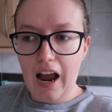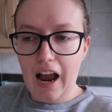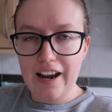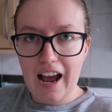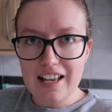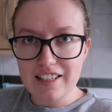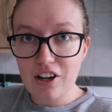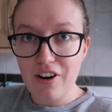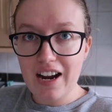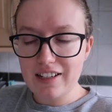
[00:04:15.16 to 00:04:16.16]
And as I
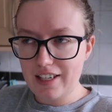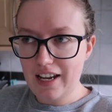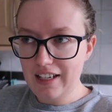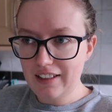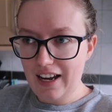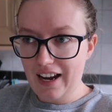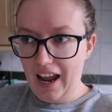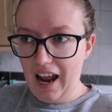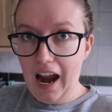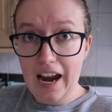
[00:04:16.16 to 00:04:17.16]
cracked it, it like
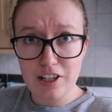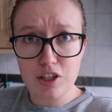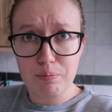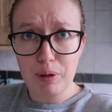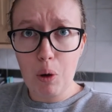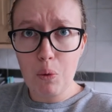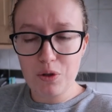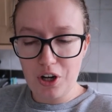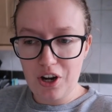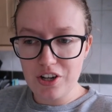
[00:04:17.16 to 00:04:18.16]

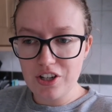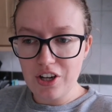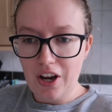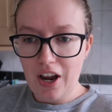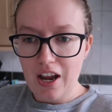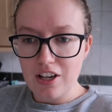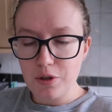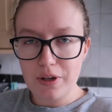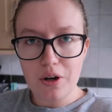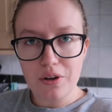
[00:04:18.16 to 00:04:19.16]
exploded.
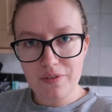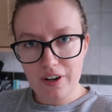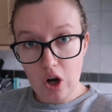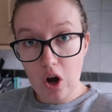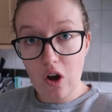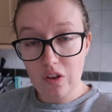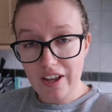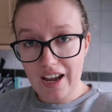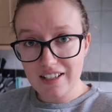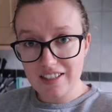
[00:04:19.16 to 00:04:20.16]
So I don't know if I caught
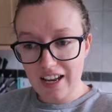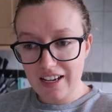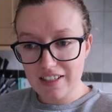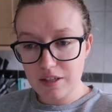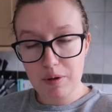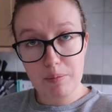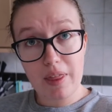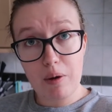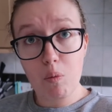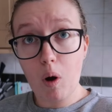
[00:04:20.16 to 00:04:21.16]
the eggs next to me, but
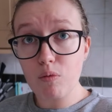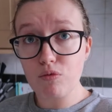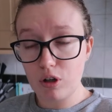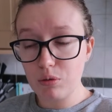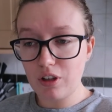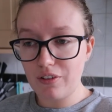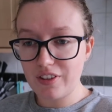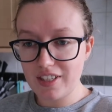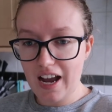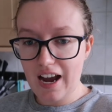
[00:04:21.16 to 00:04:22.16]
then one rolled
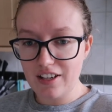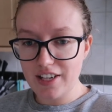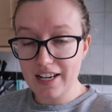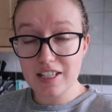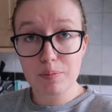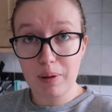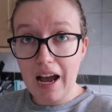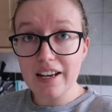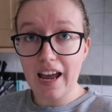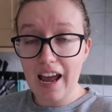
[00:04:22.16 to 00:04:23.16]
off the sides. I had a
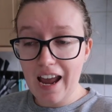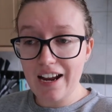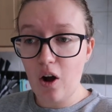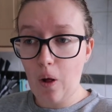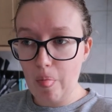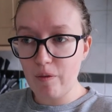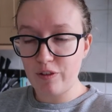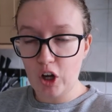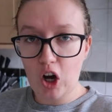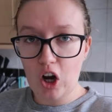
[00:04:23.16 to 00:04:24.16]
splattered egg on the
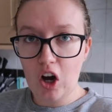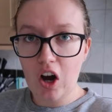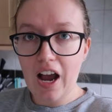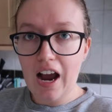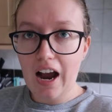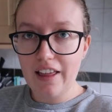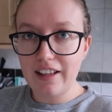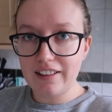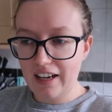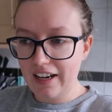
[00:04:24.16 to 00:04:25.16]
floor, and
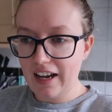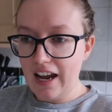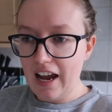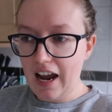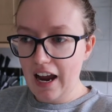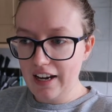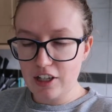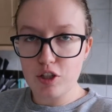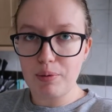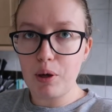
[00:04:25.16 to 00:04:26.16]
then like an
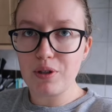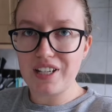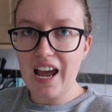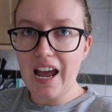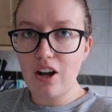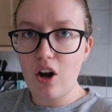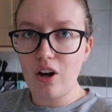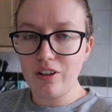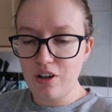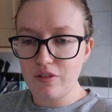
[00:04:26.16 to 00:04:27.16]
exploded egg
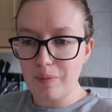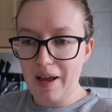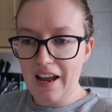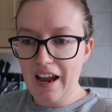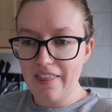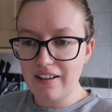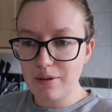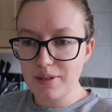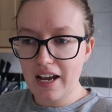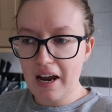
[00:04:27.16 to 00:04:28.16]
all over me. And then
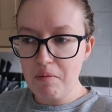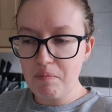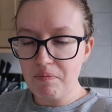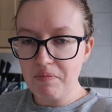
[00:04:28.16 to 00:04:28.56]
I was like,